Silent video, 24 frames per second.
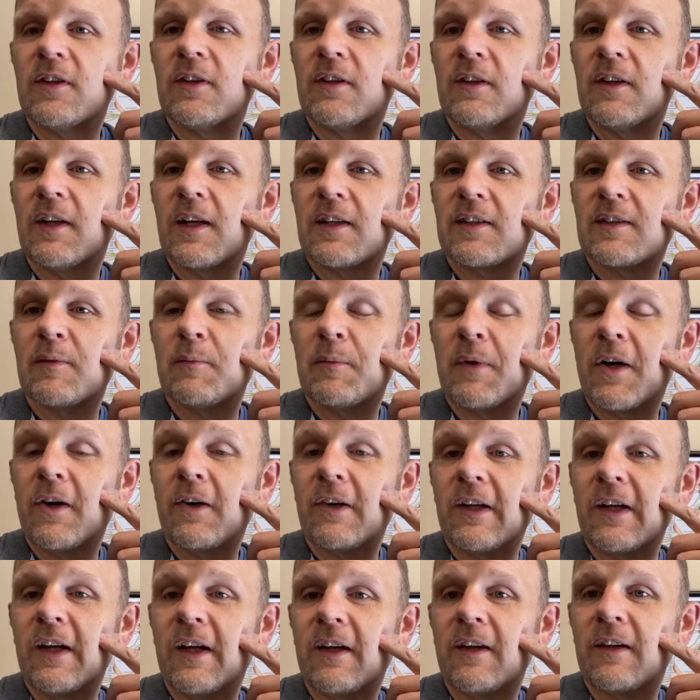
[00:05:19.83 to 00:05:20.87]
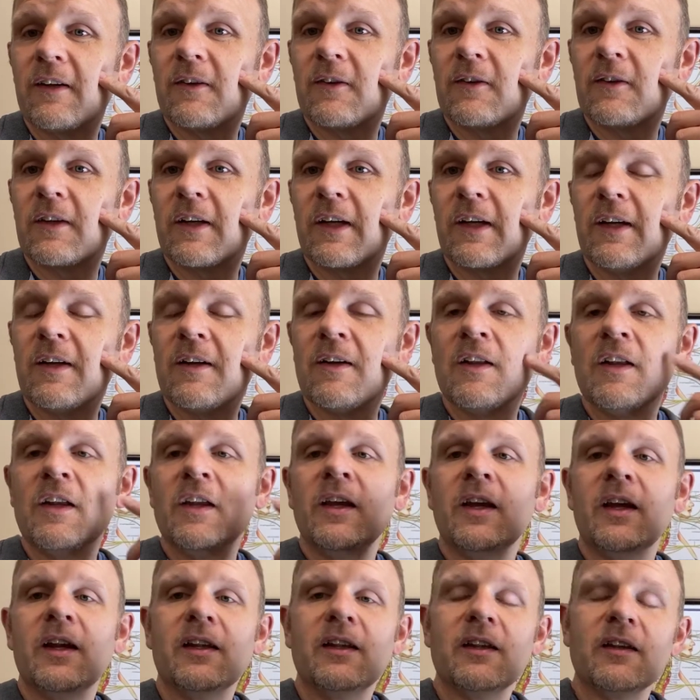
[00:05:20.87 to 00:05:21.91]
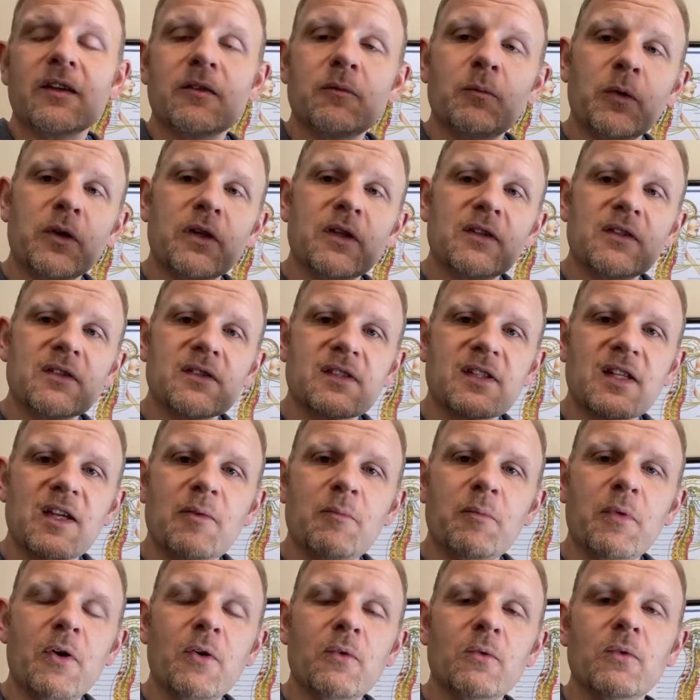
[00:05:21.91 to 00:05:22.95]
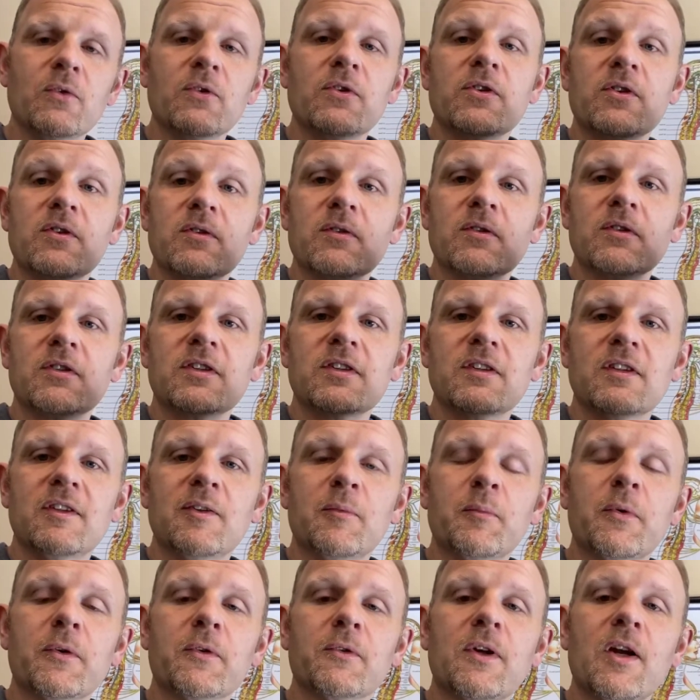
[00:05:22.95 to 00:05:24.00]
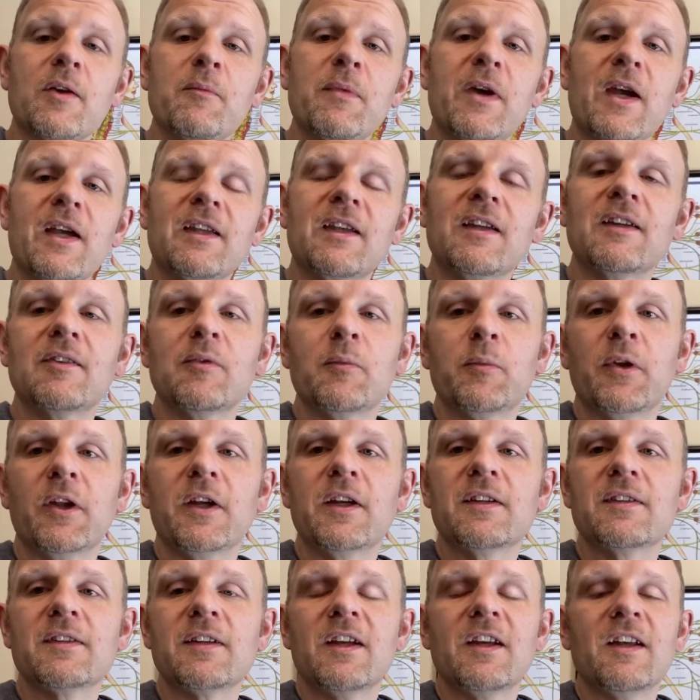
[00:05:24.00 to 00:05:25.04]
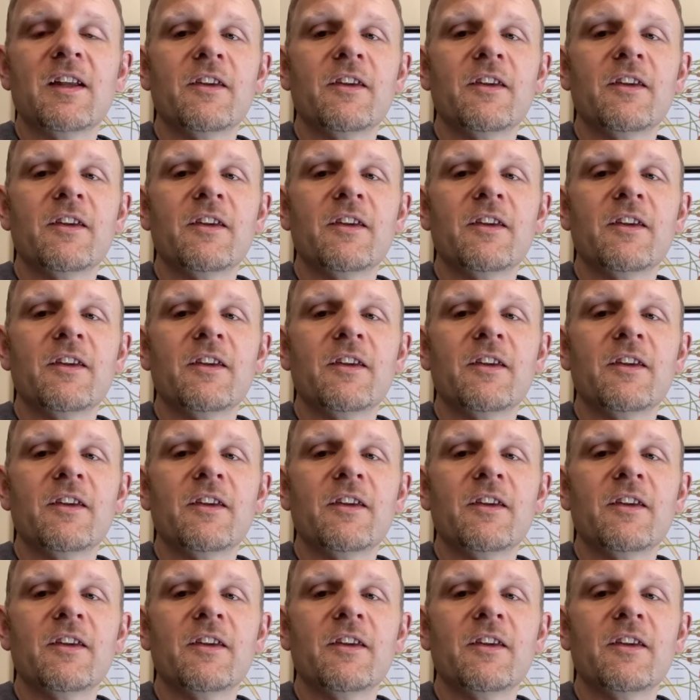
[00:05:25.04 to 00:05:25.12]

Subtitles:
That's about it. Okay, and because that bone will slip right back into place,